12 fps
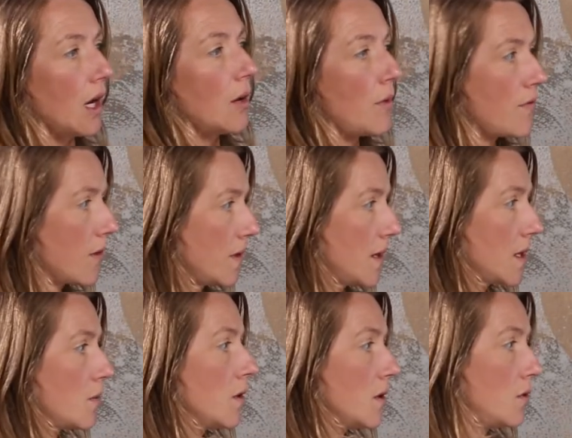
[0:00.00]
And we've got
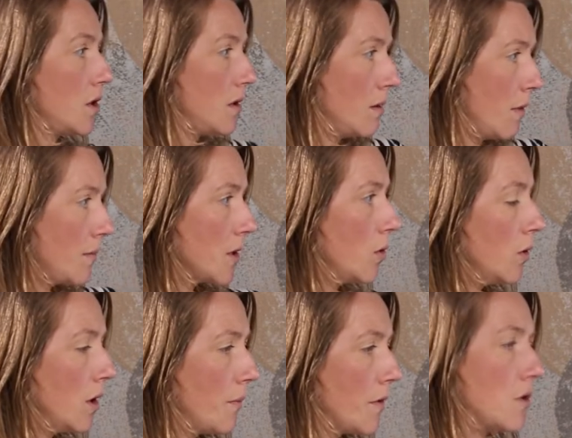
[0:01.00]
this one. So she, the mum's
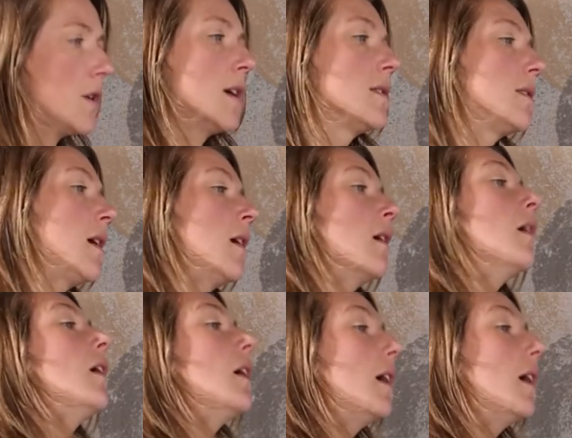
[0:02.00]
holding up the dress there